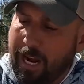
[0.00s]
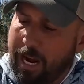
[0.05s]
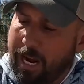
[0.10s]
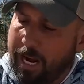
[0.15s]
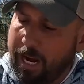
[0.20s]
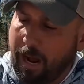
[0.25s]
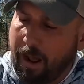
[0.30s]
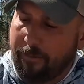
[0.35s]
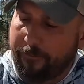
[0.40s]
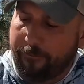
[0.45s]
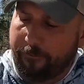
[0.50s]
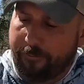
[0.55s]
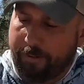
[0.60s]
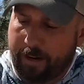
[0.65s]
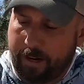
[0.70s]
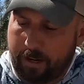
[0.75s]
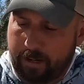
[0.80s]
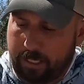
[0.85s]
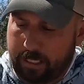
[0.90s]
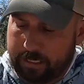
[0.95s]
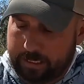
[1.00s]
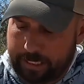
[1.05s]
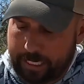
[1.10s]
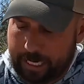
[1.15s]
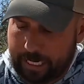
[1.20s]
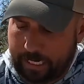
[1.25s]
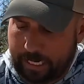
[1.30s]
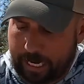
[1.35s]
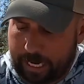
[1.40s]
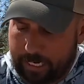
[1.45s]
and I figured this
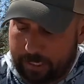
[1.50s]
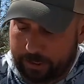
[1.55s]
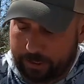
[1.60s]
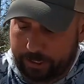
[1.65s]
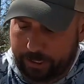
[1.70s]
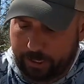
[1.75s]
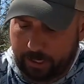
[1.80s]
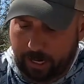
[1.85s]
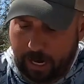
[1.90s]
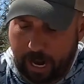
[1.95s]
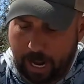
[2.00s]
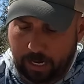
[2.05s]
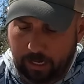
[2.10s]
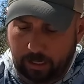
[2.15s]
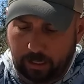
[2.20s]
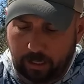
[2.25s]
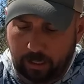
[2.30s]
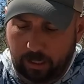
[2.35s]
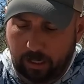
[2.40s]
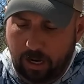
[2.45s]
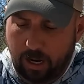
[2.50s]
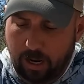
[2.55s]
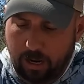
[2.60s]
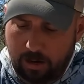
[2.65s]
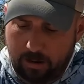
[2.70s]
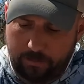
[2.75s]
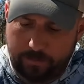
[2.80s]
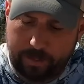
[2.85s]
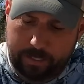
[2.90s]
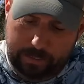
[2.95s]
out last year. I
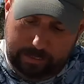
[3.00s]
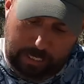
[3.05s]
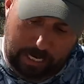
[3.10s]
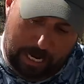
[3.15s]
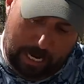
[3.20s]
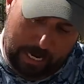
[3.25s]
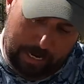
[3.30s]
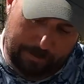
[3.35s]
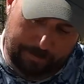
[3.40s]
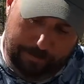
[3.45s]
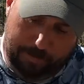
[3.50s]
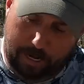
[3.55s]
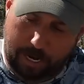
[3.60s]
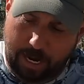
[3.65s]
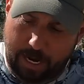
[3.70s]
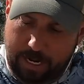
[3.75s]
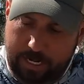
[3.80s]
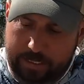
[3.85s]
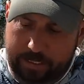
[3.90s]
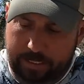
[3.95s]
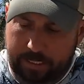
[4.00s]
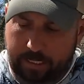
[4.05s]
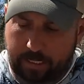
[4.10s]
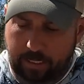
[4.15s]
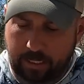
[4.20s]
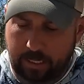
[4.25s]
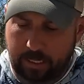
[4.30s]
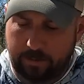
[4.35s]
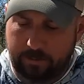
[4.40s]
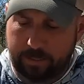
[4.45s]
love this line. I actually
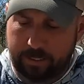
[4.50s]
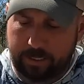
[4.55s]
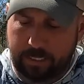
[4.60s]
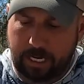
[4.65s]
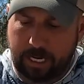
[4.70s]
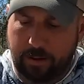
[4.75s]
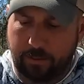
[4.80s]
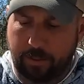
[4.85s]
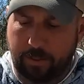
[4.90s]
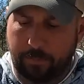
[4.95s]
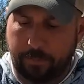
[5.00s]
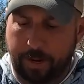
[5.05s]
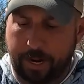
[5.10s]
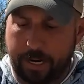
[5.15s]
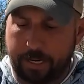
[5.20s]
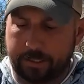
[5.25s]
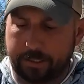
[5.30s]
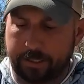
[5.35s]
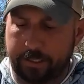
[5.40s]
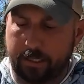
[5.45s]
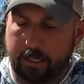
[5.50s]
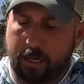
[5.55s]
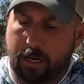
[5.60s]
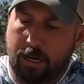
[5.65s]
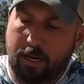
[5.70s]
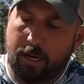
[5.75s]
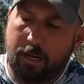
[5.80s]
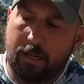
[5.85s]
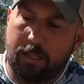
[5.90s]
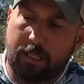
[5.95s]
love this line with a passion.
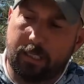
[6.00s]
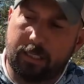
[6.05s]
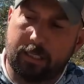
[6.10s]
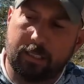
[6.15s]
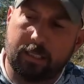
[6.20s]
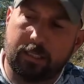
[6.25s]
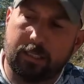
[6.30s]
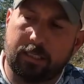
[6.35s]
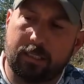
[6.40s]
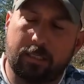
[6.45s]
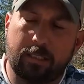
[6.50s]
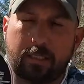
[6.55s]
This is